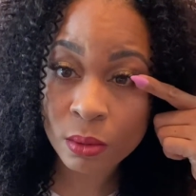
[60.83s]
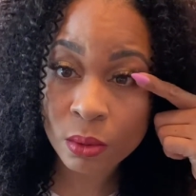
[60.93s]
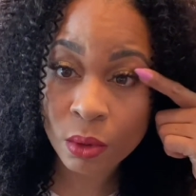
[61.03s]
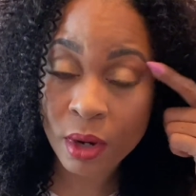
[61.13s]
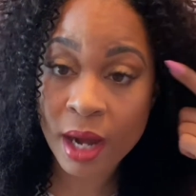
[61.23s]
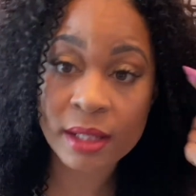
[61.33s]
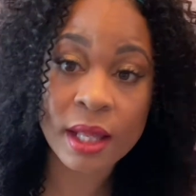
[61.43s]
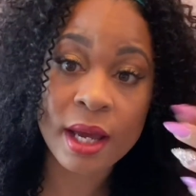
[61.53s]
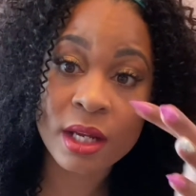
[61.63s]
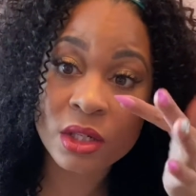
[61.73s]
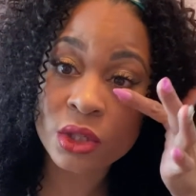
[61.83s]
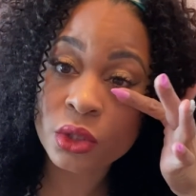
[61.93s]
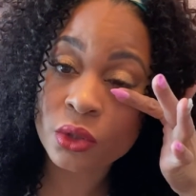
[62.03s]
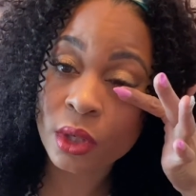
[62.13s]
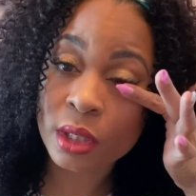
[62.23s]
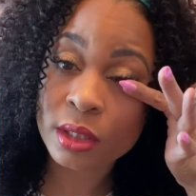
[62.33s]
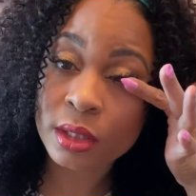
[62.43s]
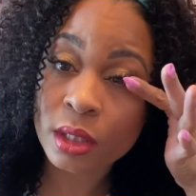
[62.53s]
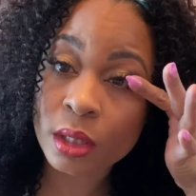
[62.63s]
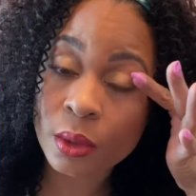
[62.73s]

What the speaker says: or eyelash trying to stick.